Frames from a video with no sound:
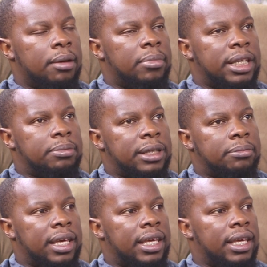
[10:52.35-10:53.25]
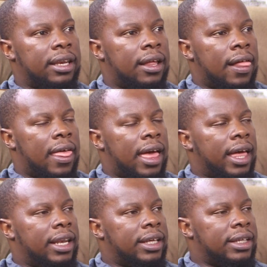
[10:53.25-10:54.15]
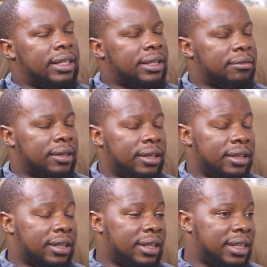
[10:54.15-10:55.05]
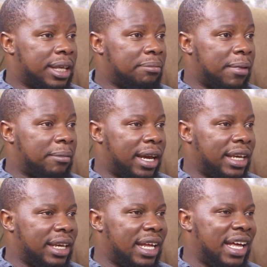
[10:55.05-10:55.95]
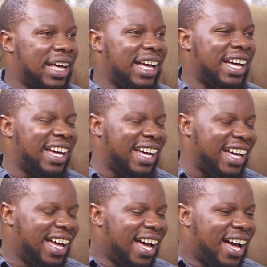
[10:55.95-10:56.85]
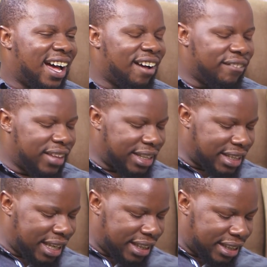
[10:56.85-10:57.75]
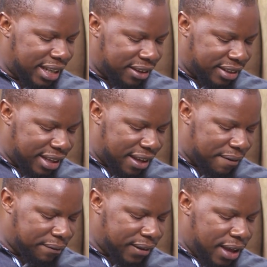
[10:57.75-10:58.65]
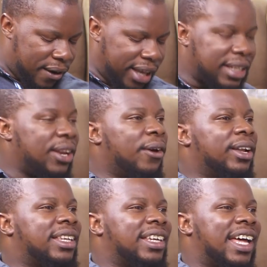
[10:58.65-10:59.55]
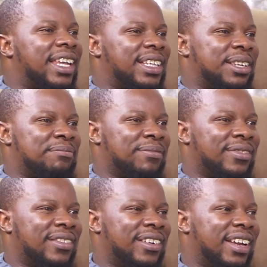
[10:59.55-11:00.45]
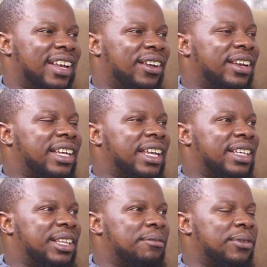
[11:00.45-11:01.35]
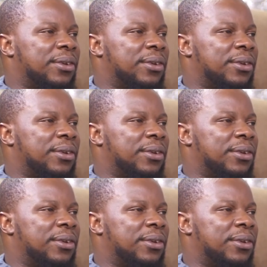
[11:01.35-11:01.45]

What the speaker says: P is peacemaking. L is skip my mind. let's see. Oh yes, loyalty and esteem. Loyalty and esteem.